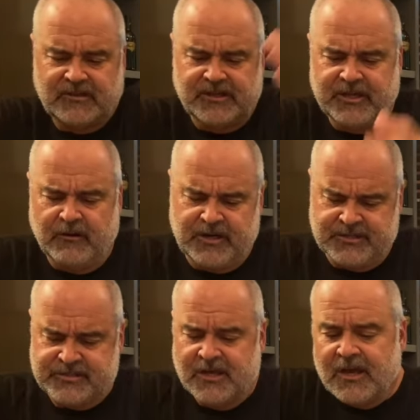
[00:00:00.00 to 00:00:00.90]
here it
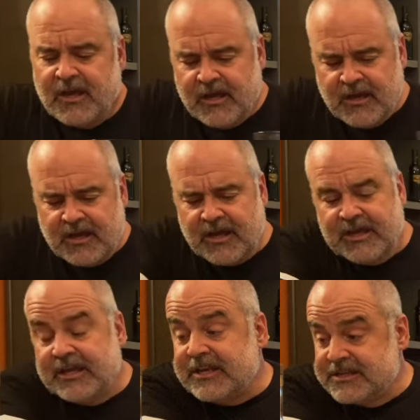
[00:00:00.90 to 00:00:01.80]
is.
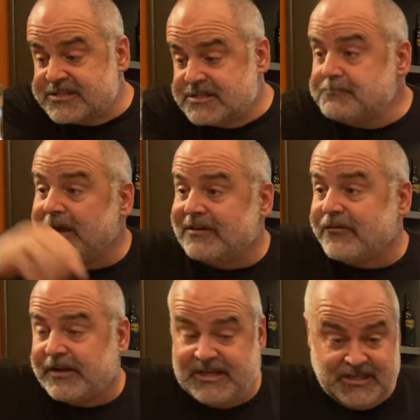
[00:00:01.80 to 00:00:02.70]
It is made
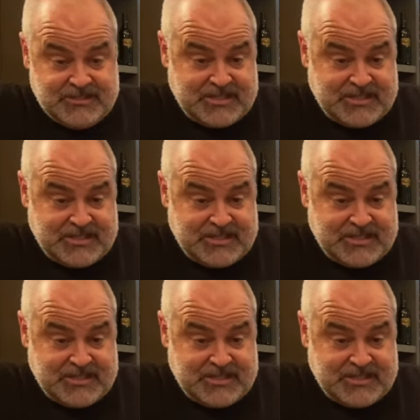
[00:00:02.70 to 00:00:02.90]
for kids.